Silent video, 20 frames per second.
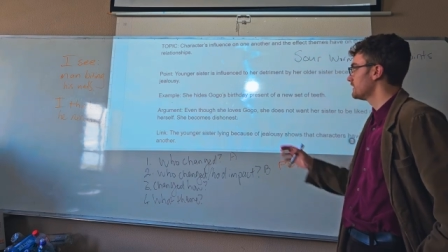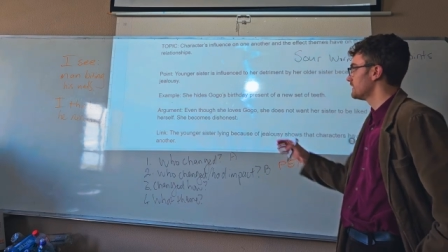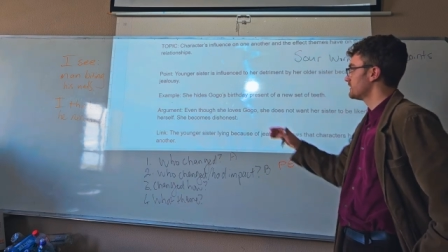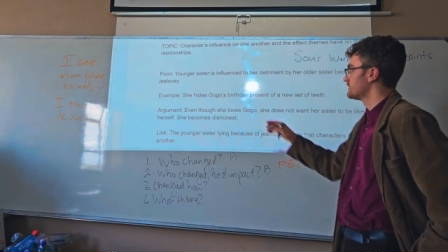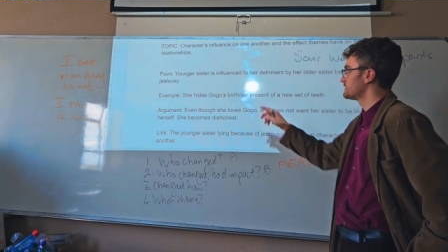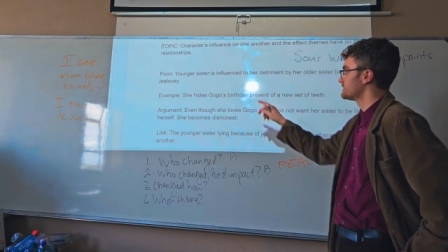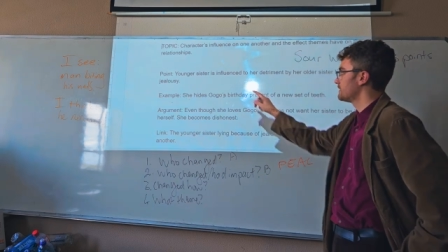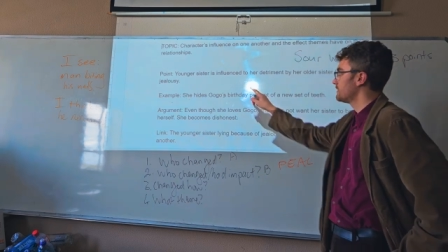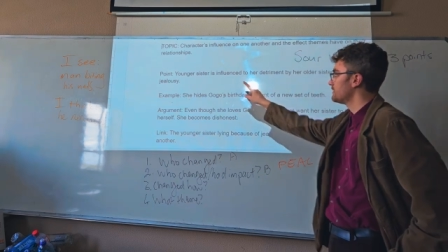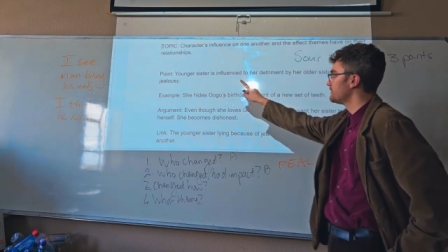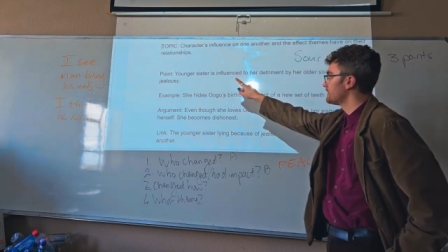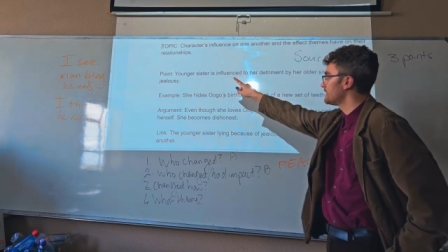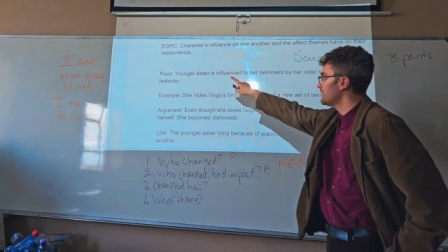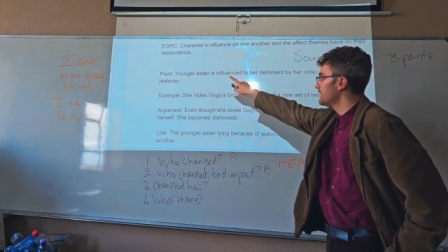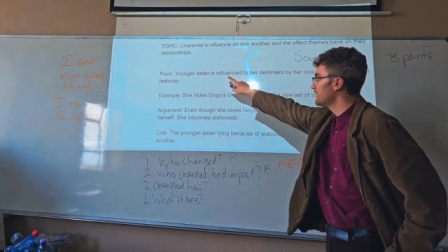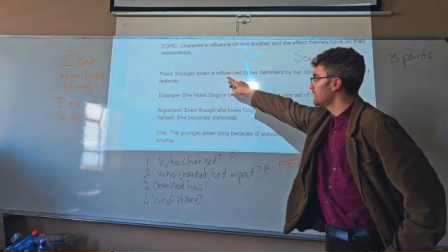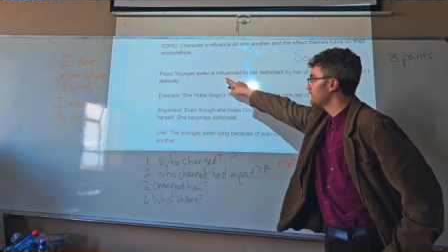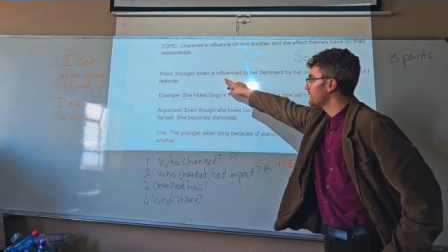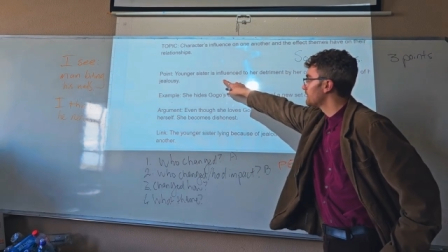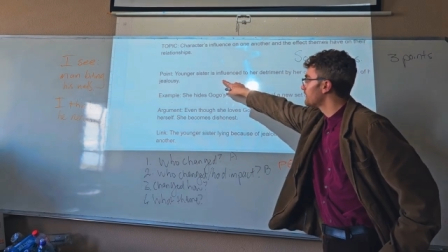So over
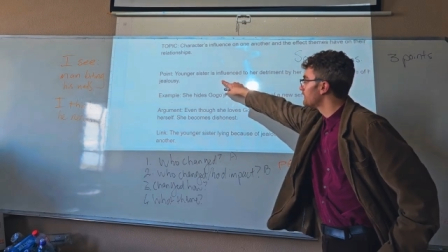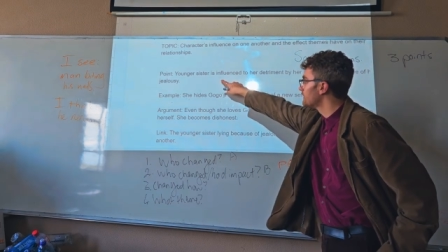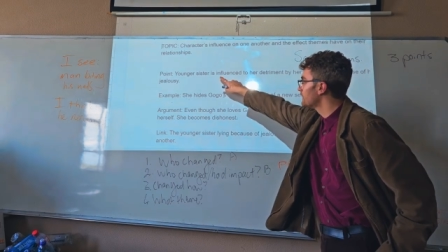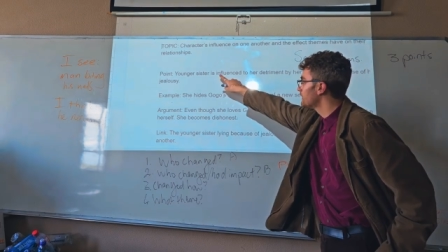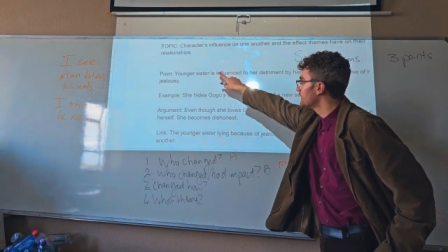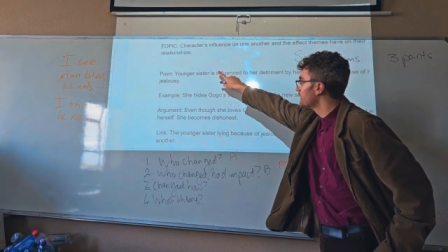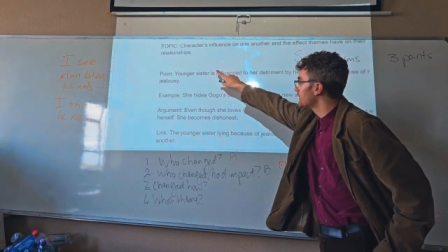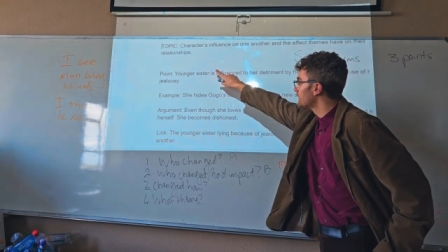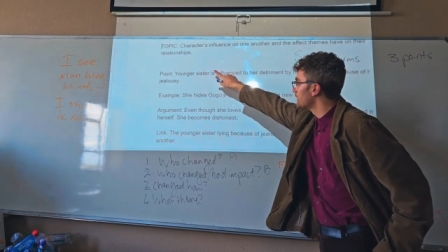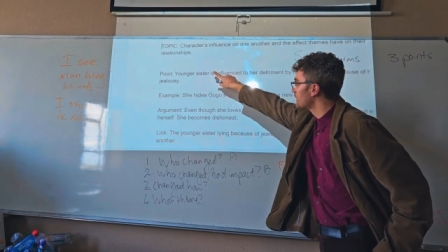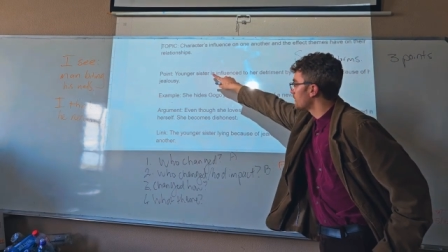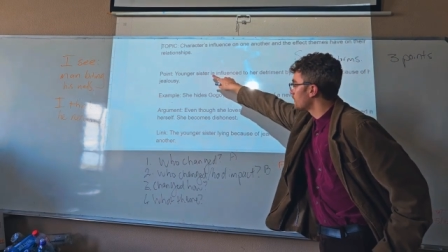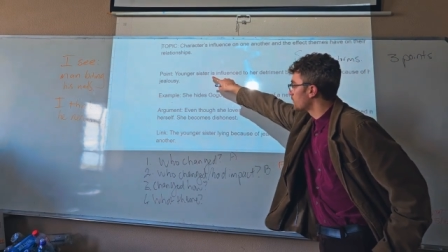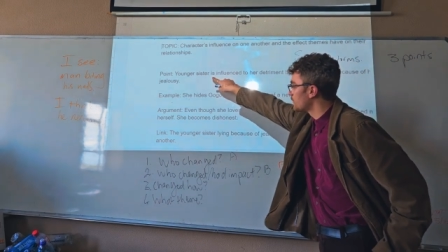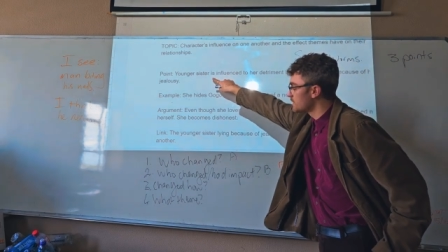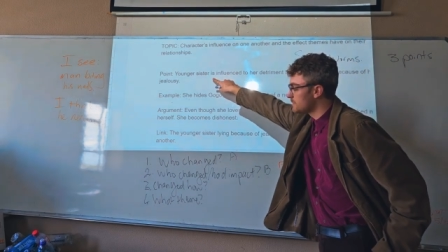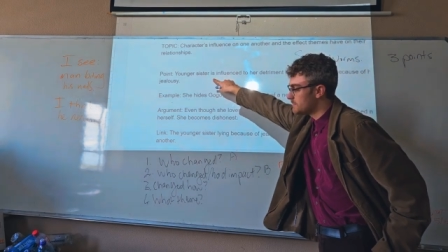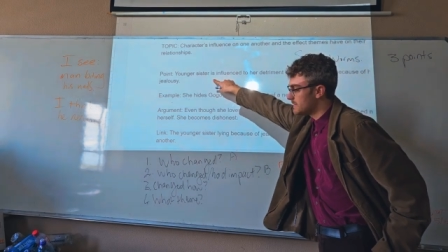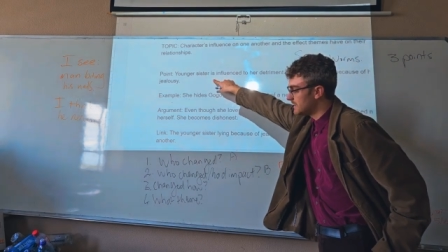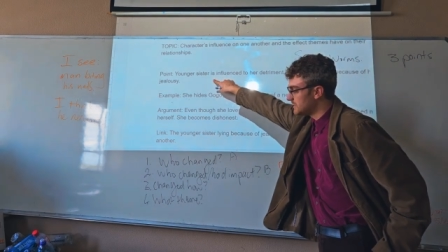here,
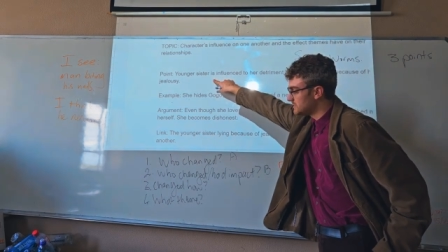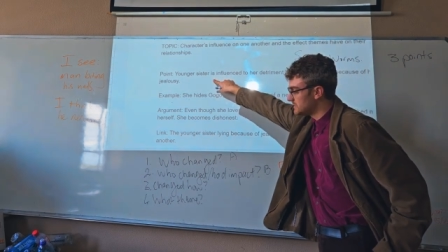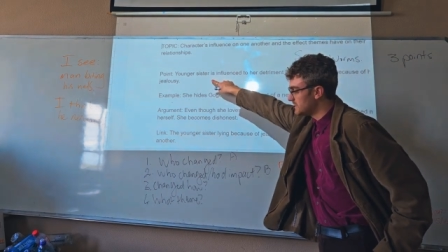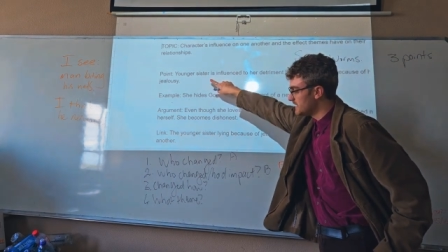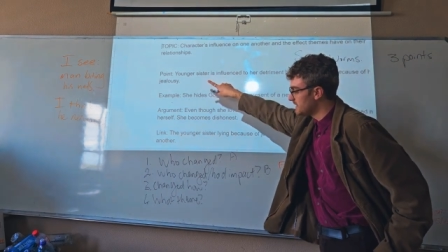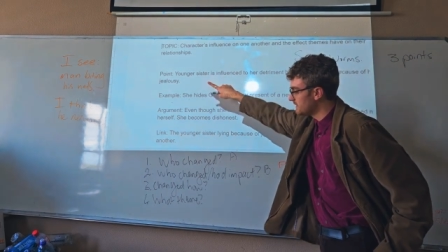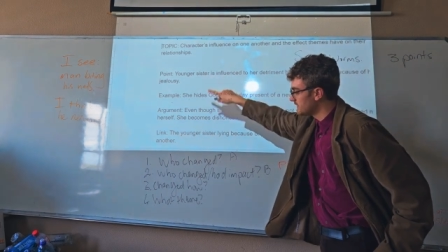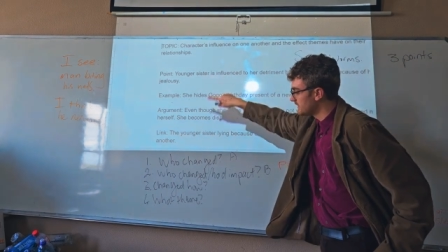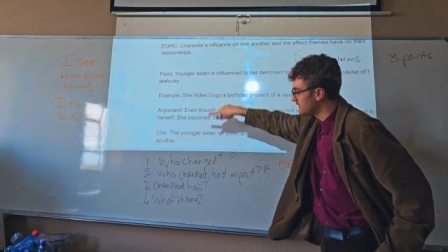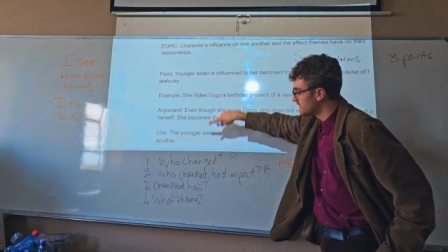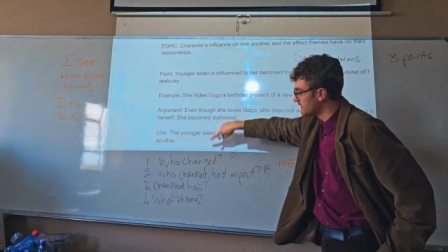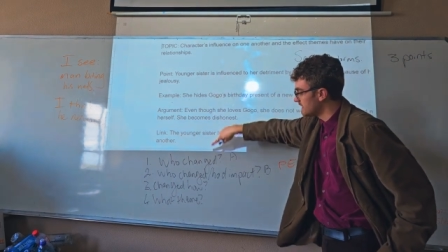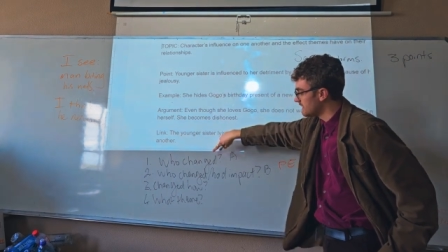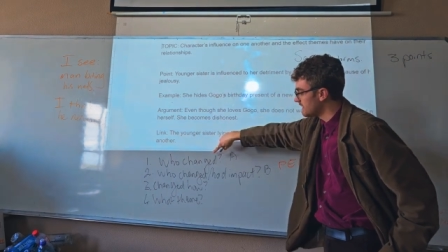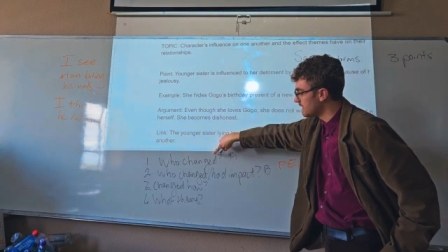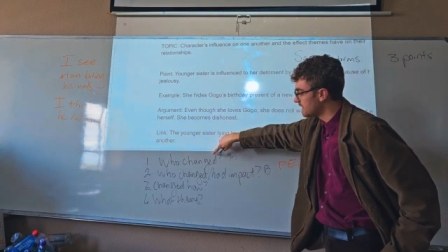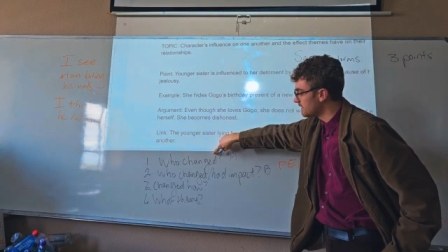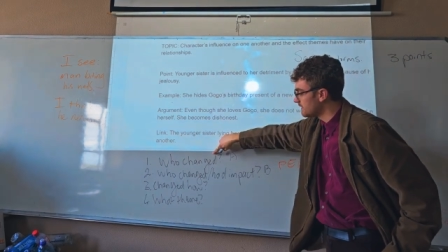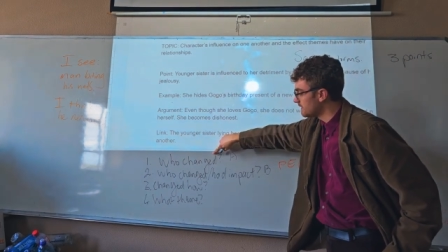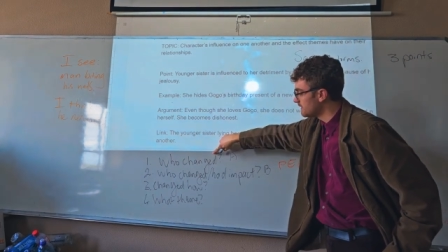we're mentioning that the
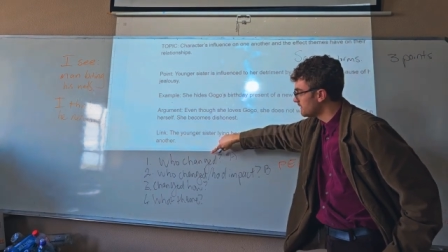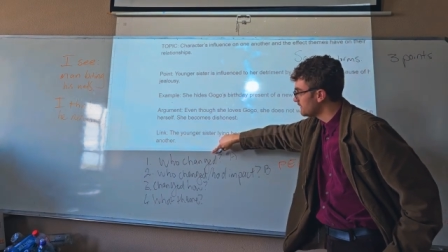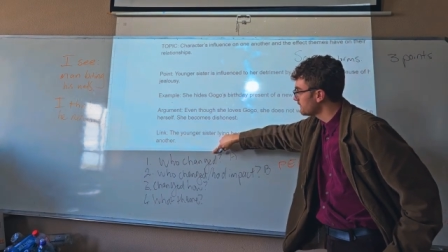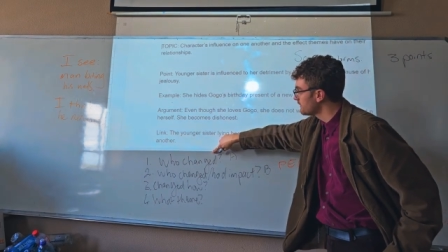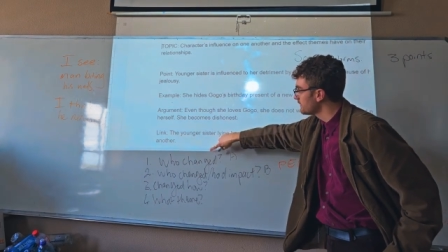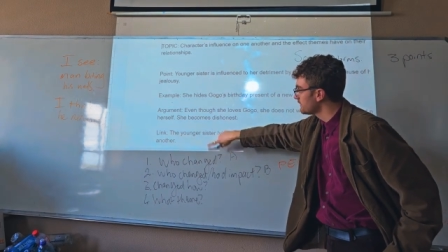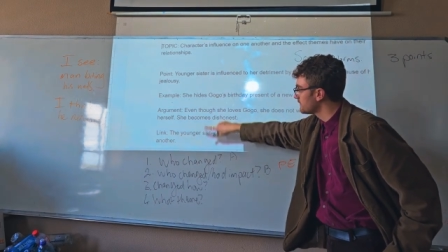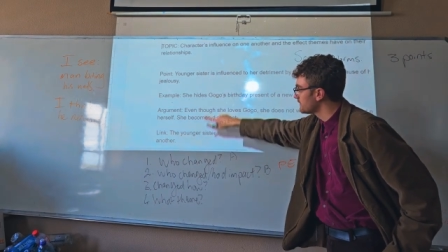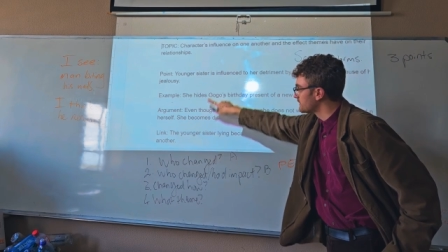younger